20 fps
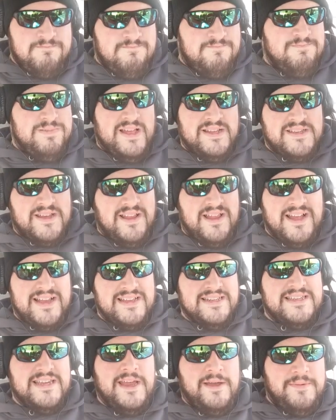That's all I
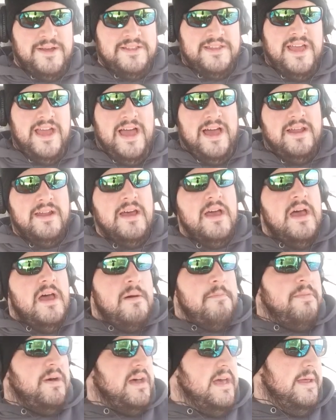can say about that.
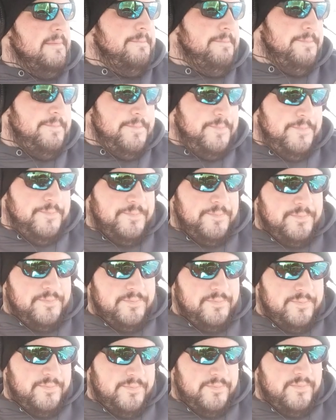But,
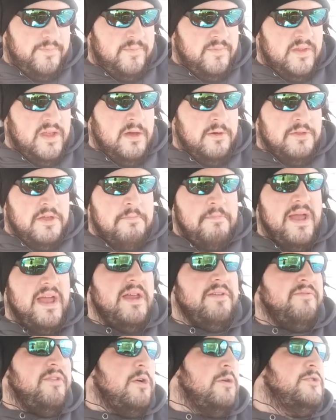the
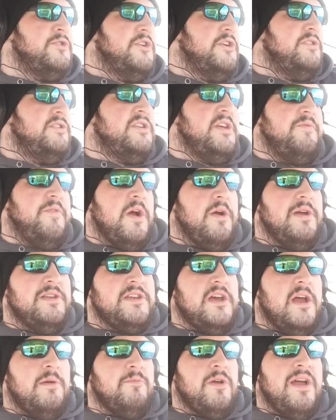Bant version, Teferi
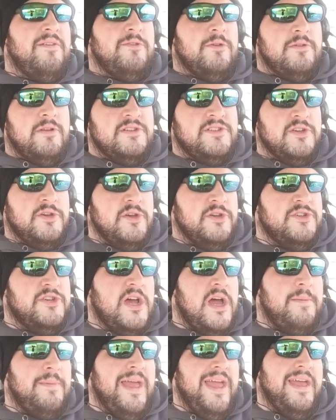Time Raveler does a good
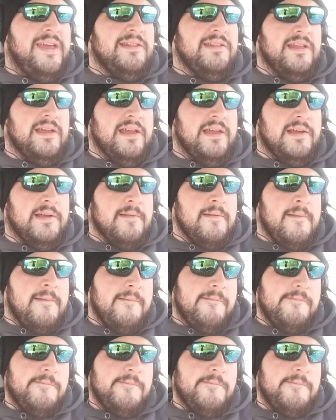job handling